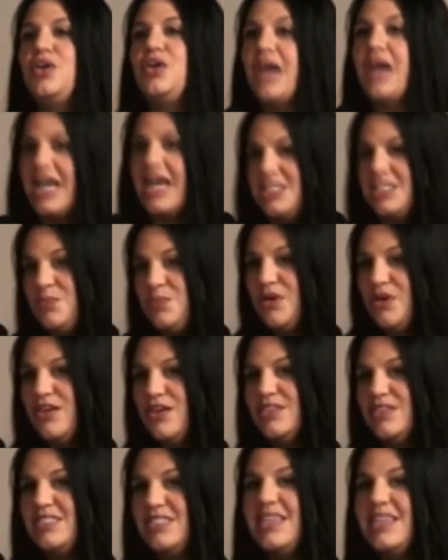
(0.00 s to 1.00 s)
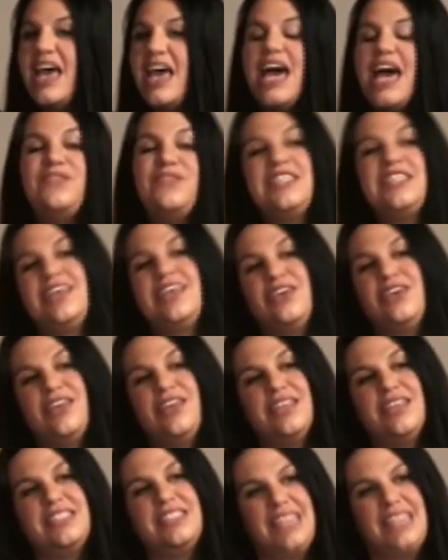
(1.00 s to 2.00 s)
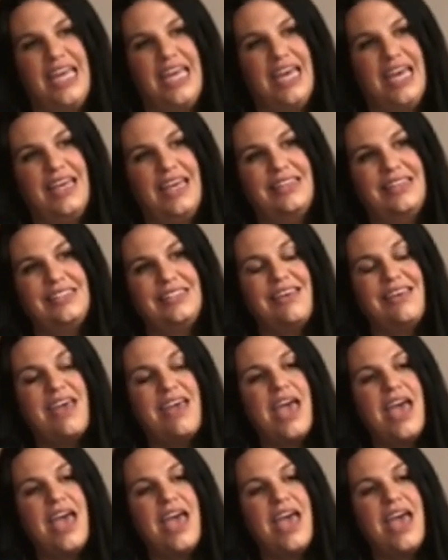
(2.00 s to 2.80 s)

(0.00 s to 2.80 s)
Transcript: Your experts have to get on the stand